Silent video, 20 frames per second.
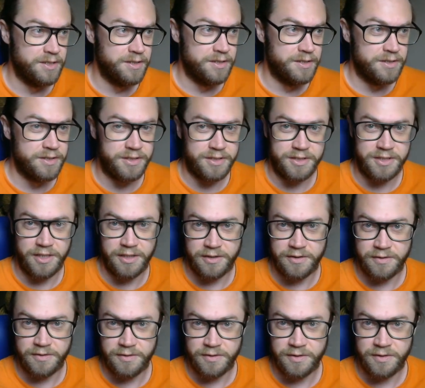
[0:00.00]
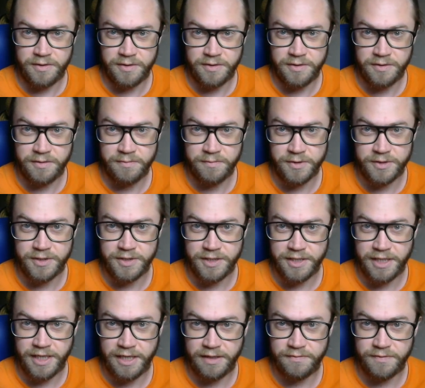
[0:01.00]
So what I
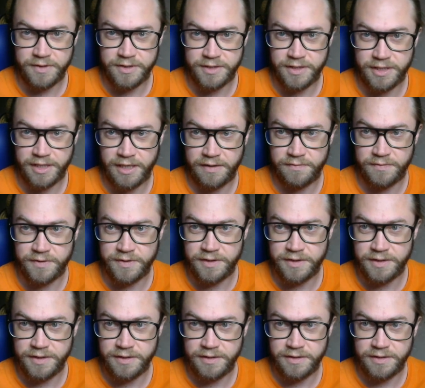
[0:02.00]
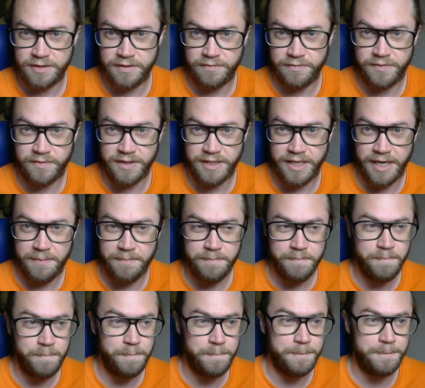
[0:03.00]
have is I have a VM
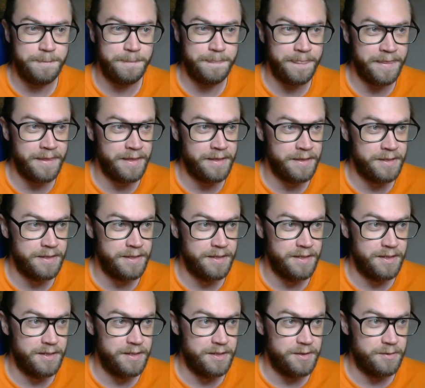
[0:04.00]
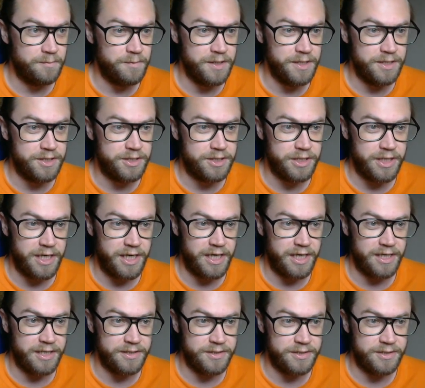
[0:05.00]
which
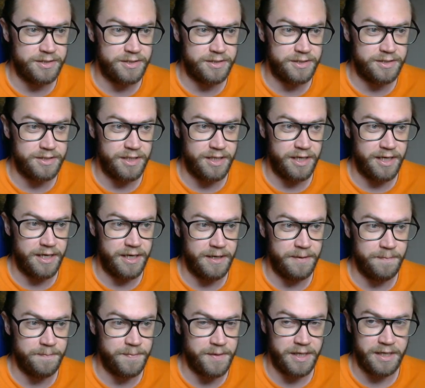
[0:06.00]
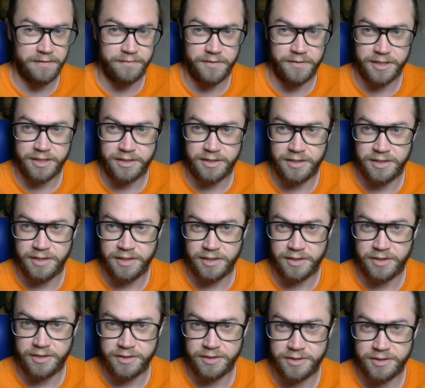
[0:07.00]
has I have like a
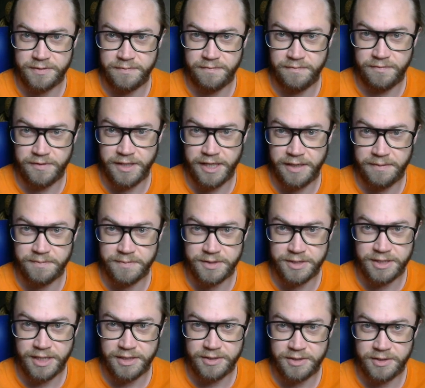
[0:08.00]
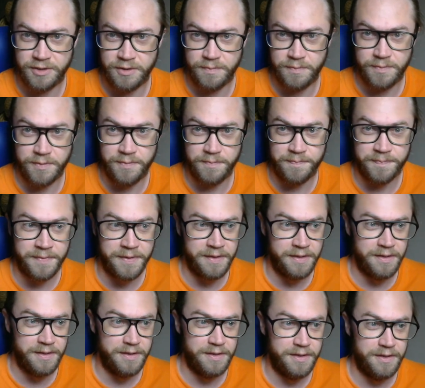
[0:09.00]
custom VM setup
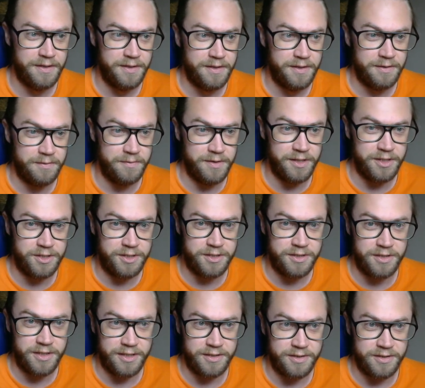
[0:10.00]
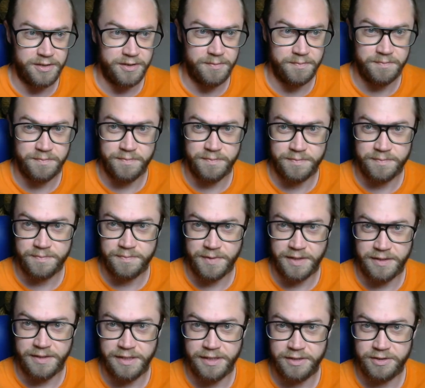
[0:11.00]
which has a
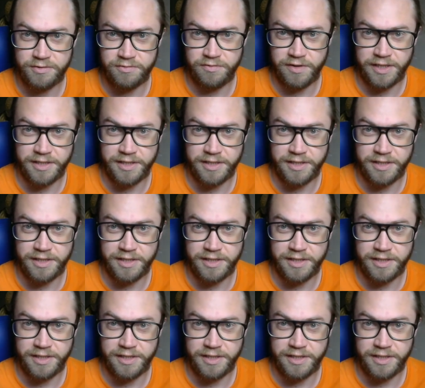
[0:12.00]
init